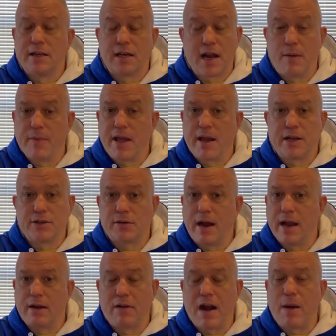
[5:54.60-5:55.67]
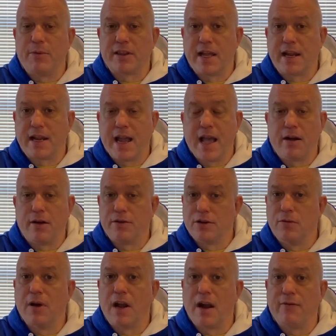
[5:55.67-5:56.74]
to come in and try and grab what they can or
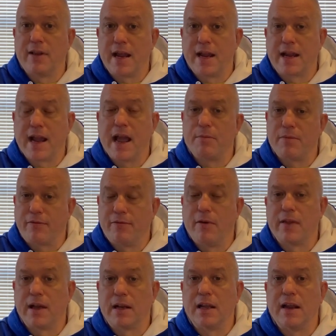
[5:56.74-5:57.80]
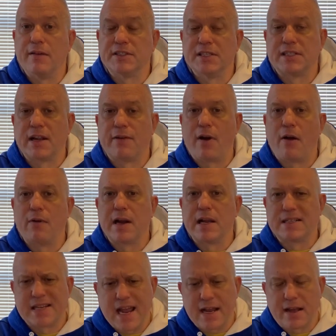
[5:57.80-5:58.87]
do whatever they can before they leave. Since they've
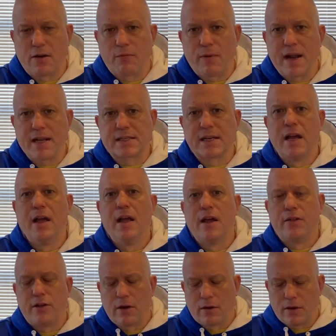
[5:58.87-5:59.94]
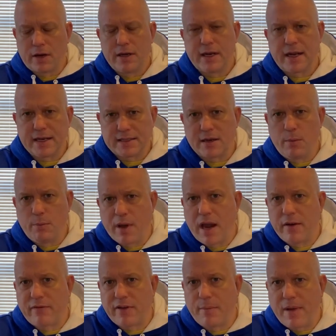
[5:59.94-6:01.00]
already taken a risk, they're looking to get some
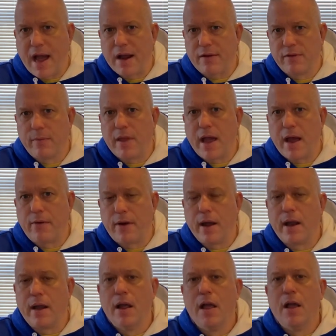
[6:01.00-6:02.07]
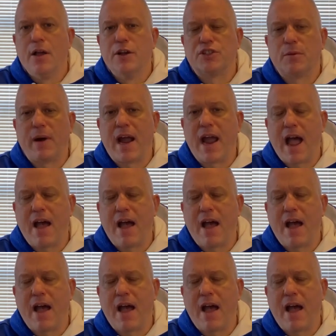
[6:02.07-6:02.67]
benefit back from that, right? So by